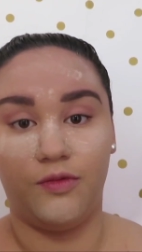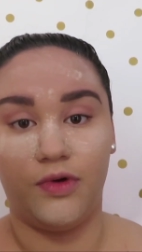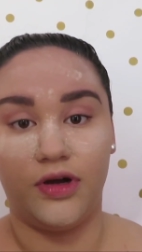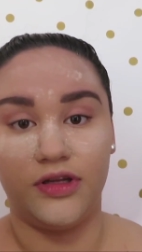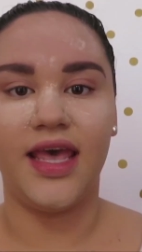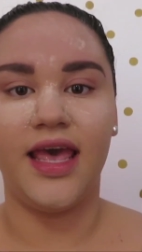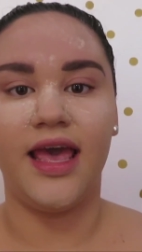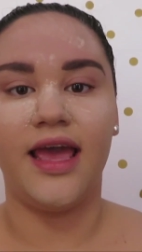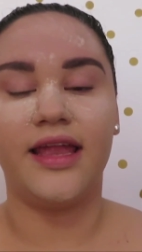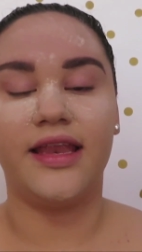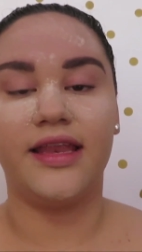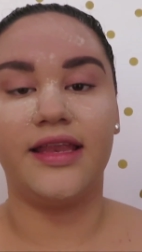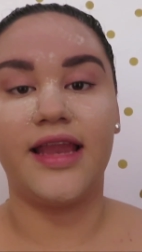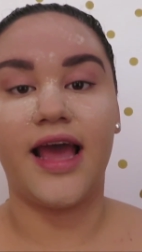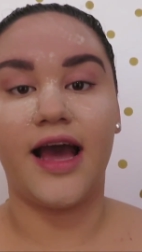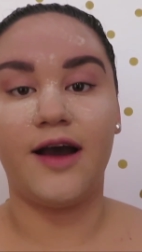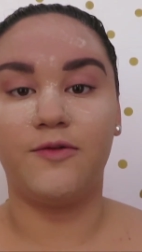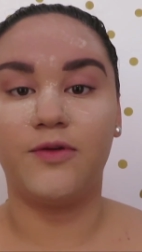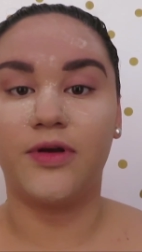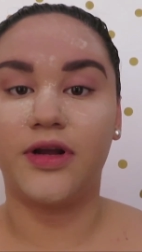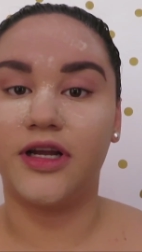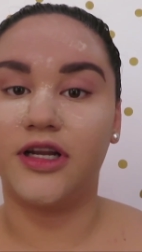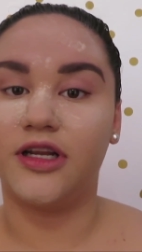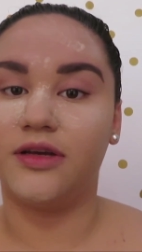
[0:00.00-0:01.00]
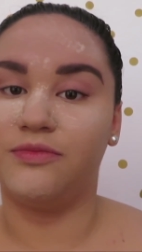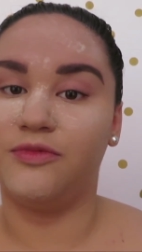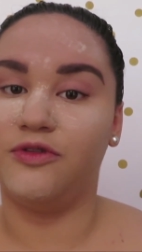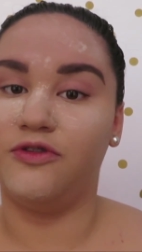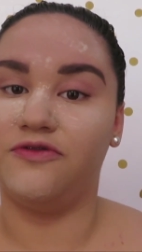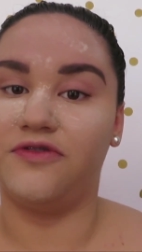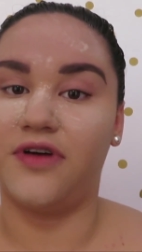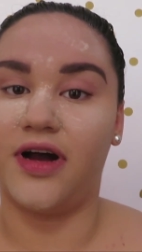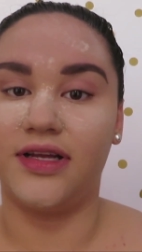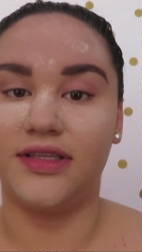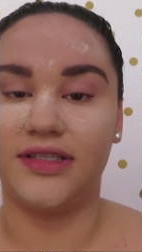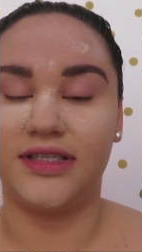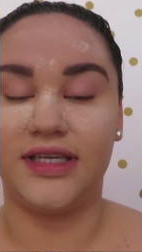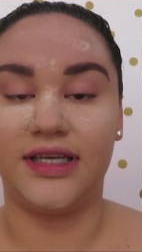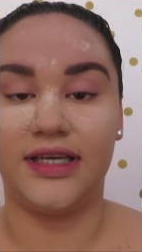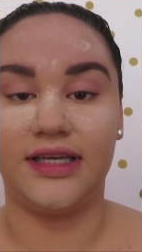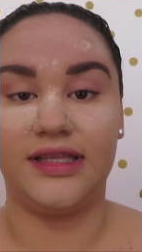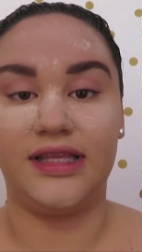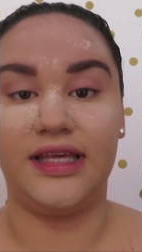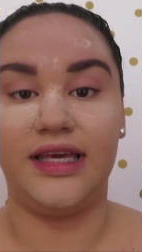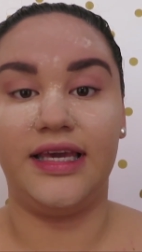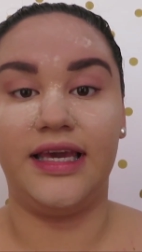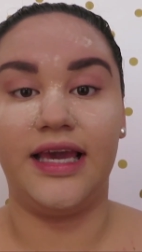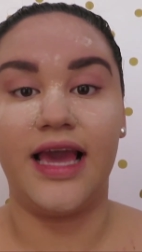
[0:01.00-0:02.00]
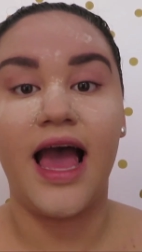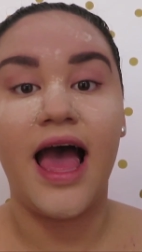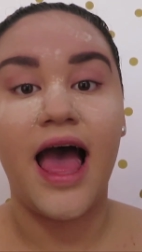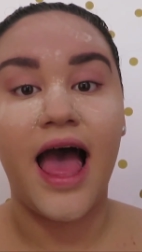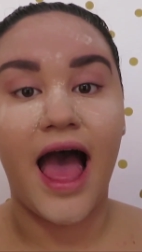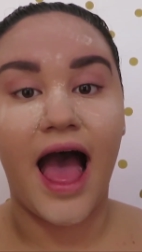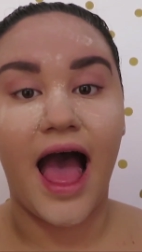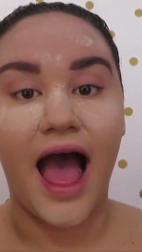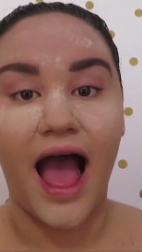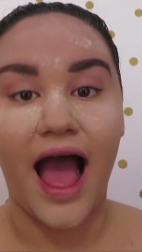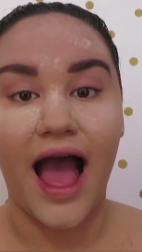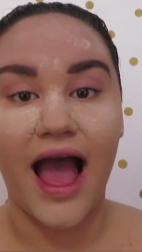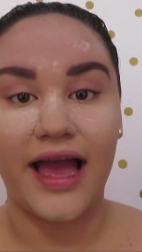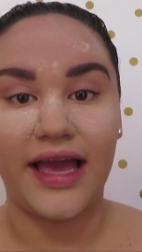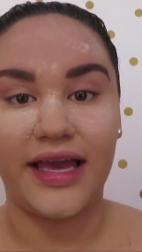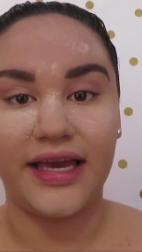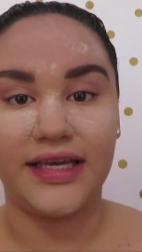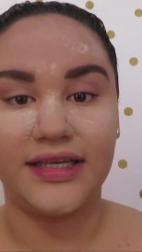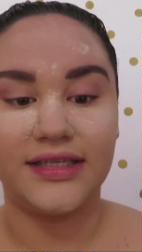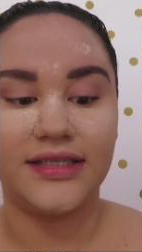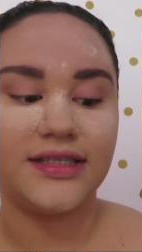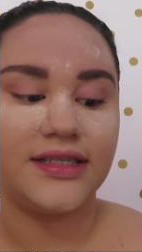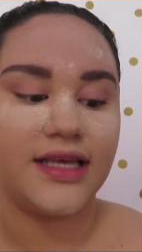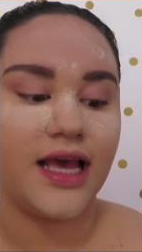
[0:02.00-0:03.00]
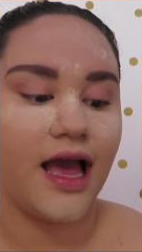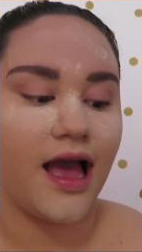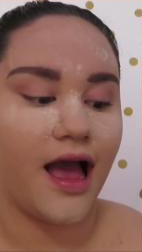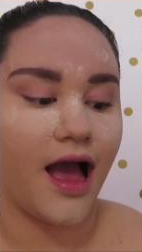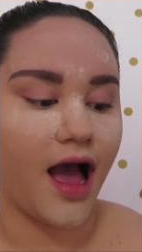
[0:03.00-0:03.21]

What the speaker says: one. Now we're going to move on to the eyes.